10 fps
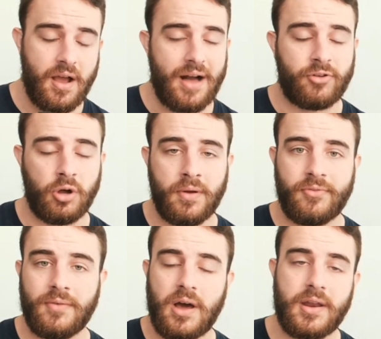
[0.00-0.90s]
I've gone with
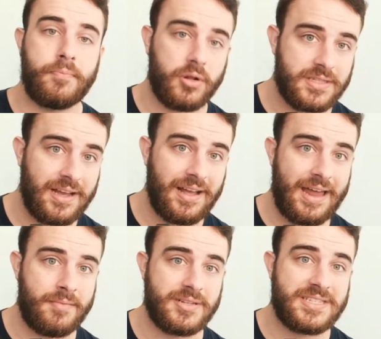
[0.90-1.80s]
Lamani Botta
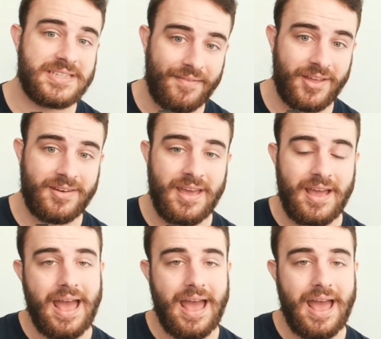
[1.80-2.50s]
at number 7